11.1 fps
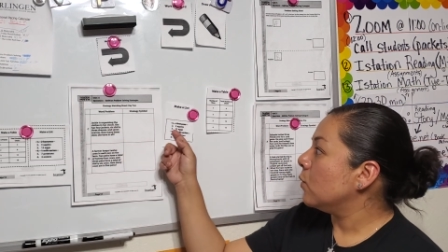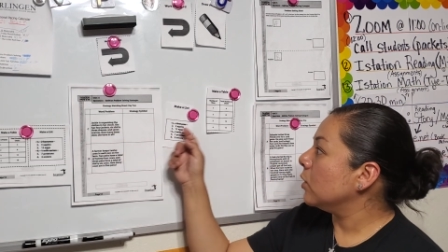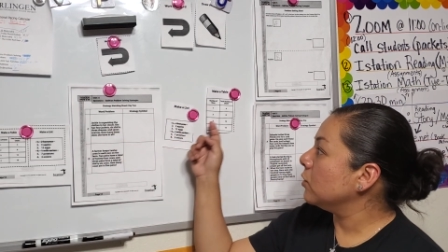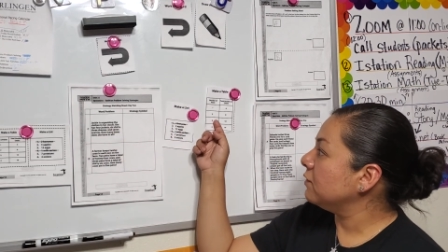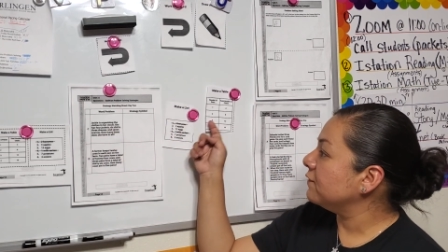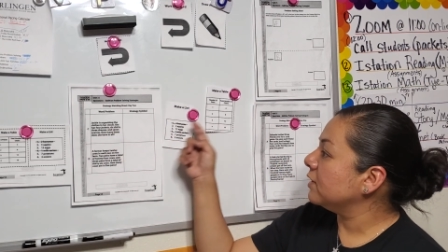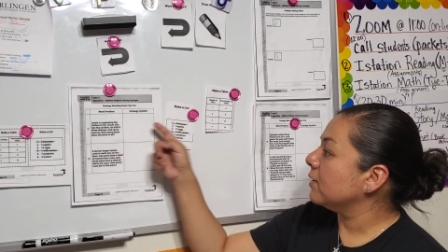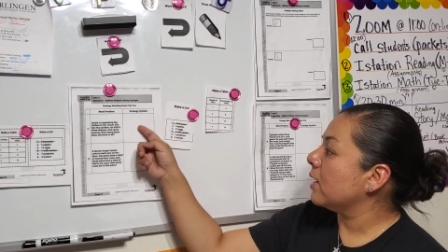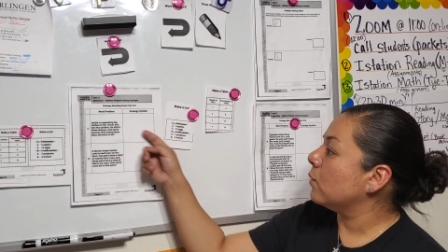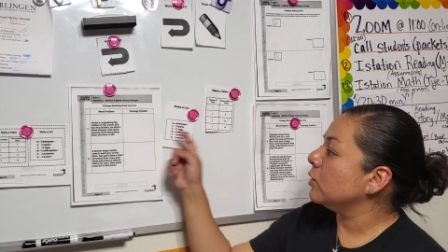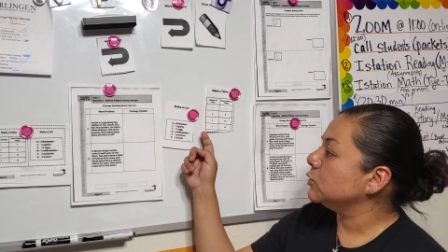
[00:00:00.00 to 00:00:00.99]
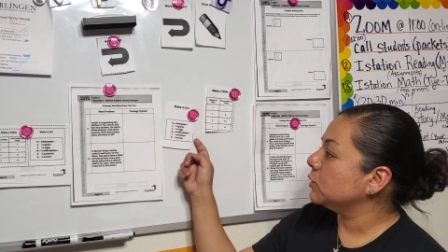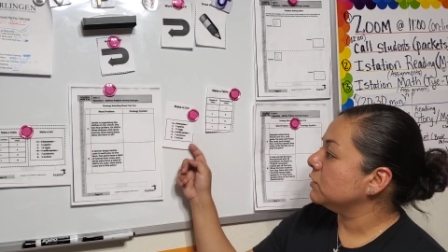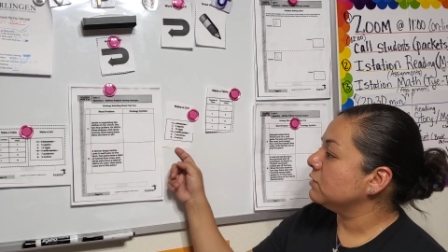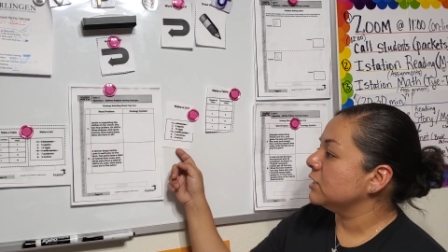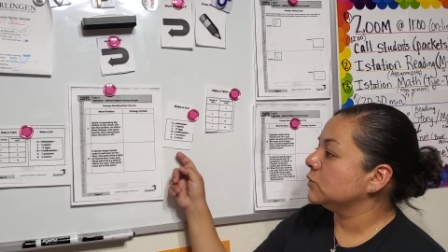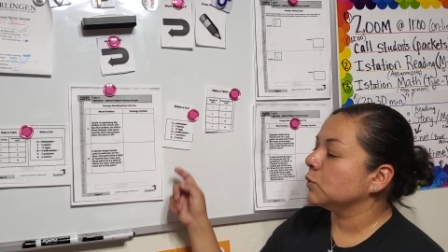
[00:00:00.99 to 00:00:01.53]
We're going to figure out which one
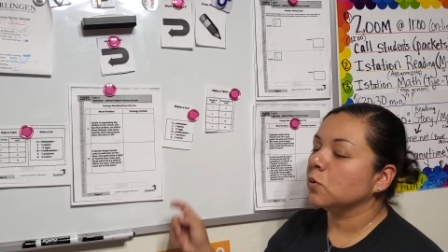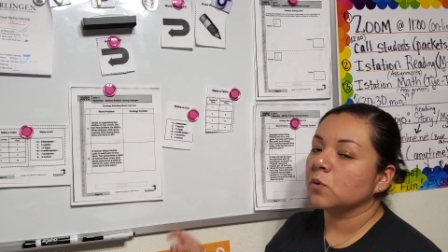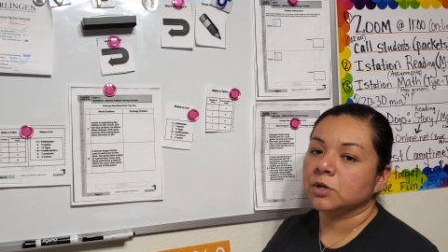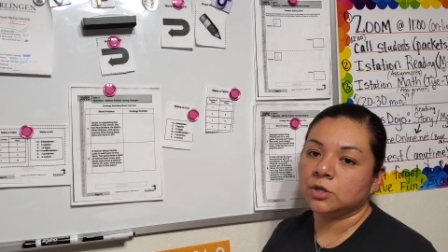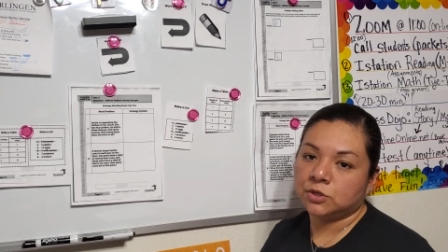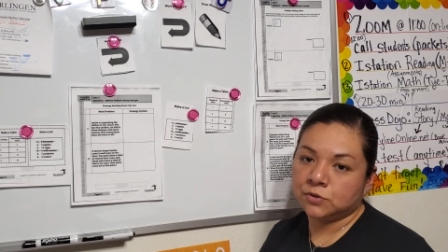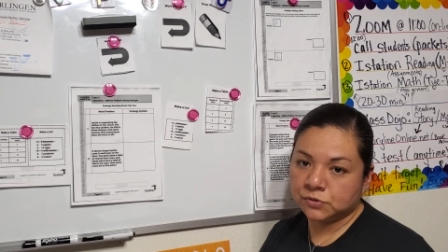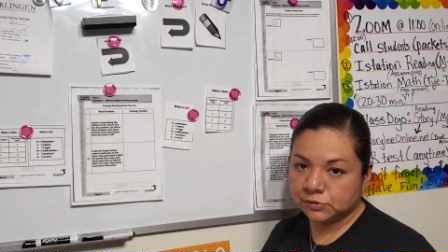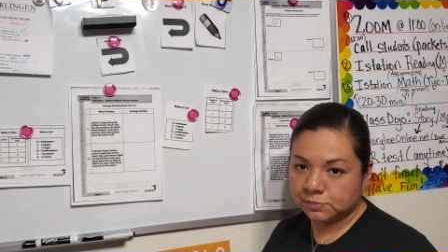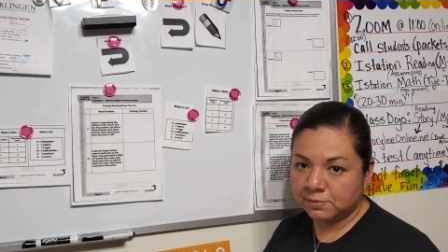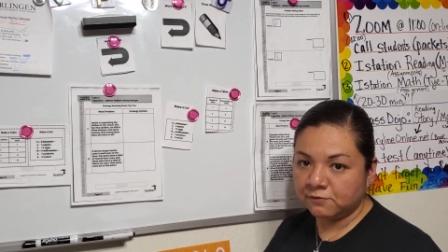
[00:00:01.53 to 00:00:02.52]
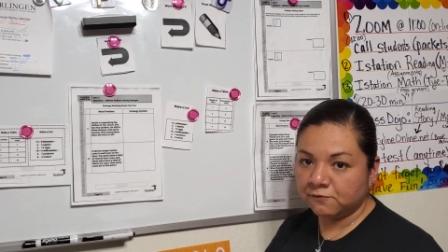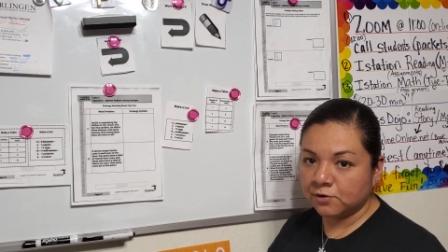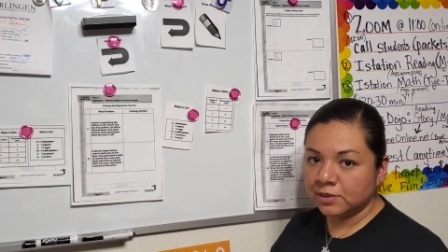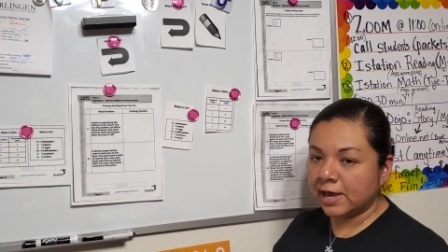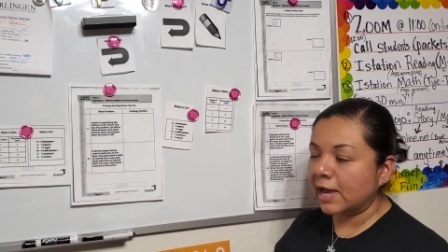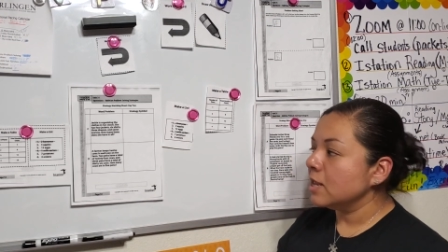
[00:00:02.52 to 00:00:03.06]
of these we're going to use, but
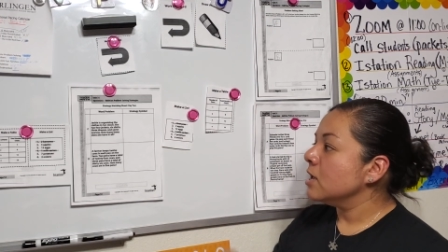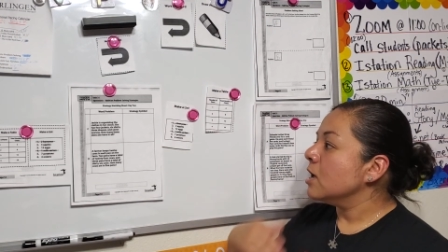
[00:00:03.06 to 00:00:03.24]
before that,